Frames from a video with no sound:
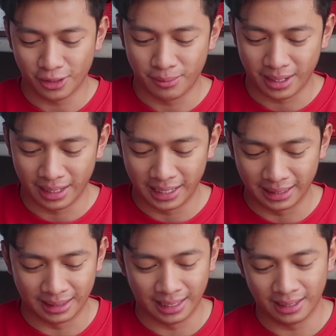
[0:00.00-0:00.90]
Sobrang
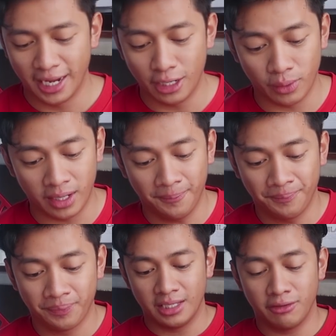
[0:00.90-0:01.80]
late na. Anyway,
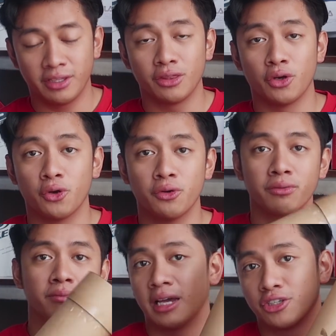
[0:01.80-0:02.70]
even
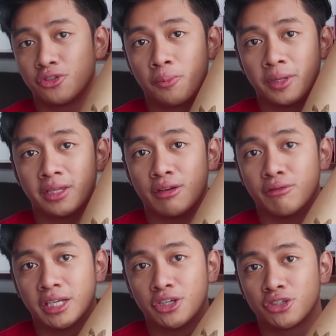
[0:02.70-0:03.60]
though I just opened the
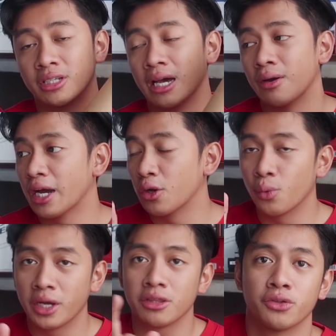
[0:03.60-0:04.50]
invitation now, I
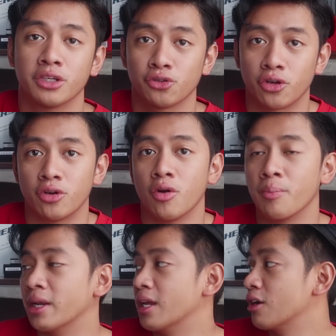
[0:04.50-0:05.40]
went to the store
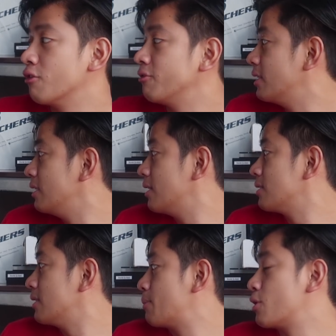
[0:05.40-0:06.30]
opening of
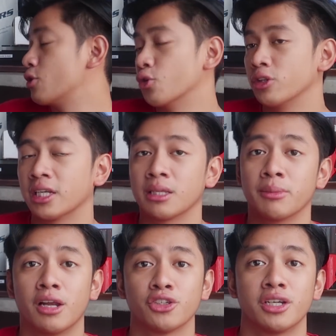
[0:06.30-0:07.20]
Adidas Neighborhood.
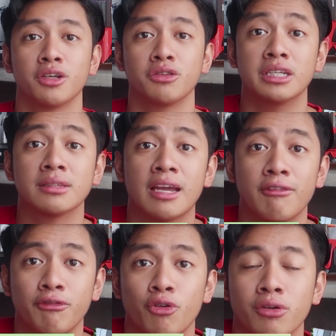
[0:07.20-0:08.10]
Katabi lang siya ng Din
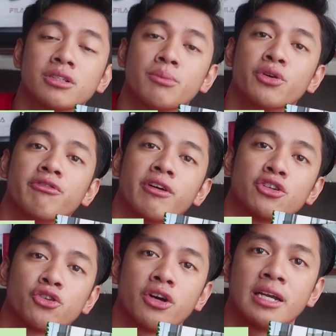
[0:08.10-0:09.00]
Tai Fung sa
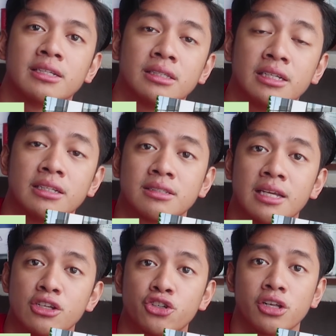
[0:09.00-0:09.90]
Bonifacio High Street
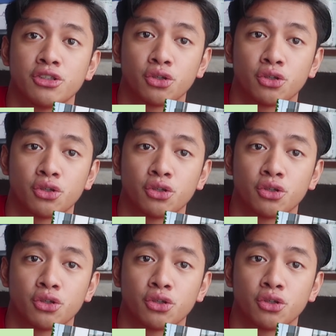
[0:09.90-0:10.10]
Central